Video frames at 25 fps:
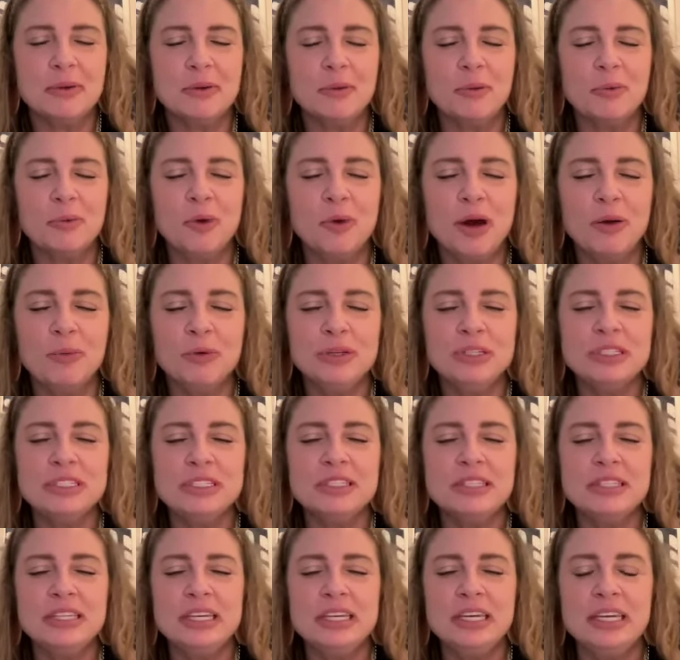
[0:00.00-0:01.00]
What was
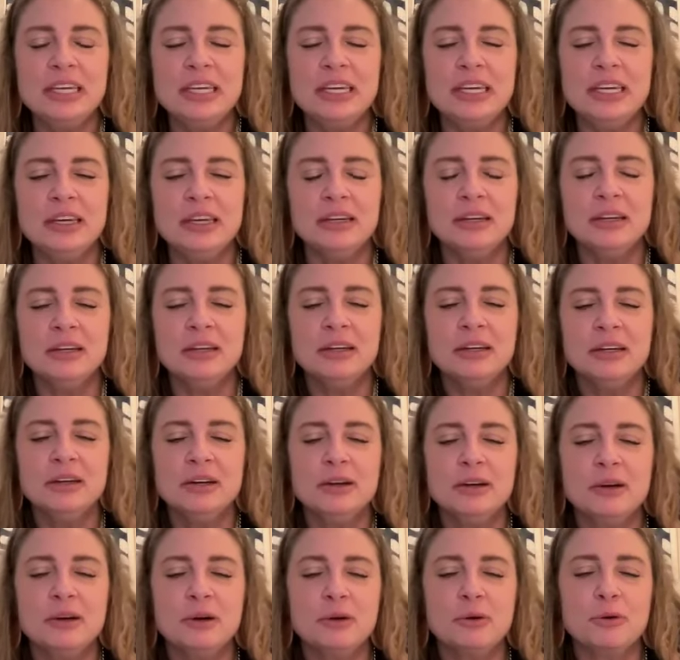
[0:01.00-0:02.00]
the
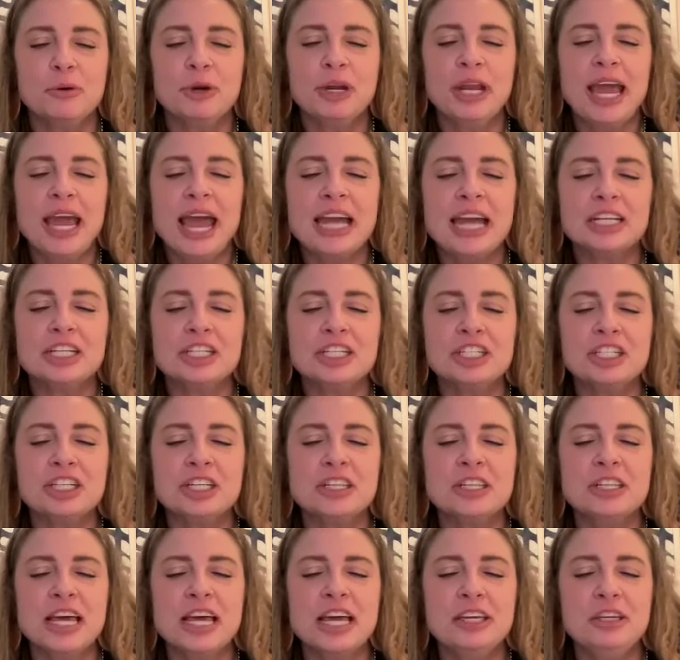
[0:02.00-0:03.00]

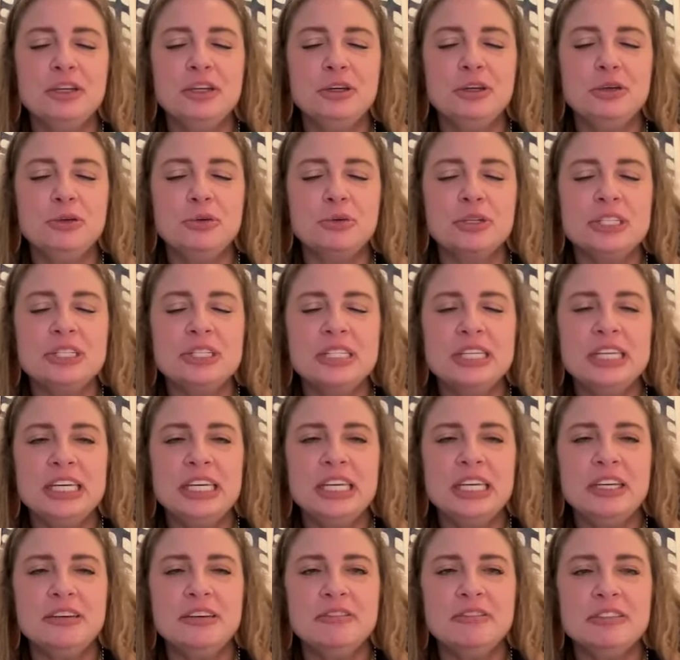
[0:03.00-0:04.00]
reaction that you
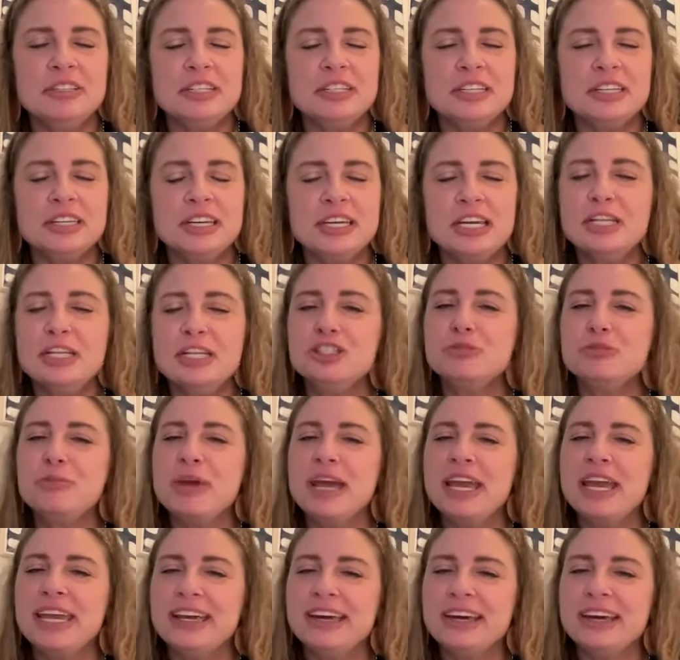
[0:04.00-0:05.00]
received in
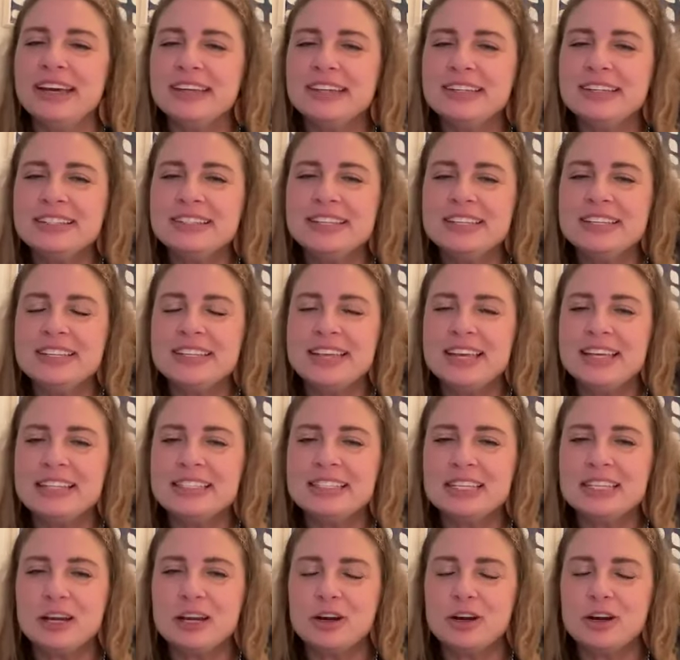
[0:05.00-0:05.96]
Jamaica to this?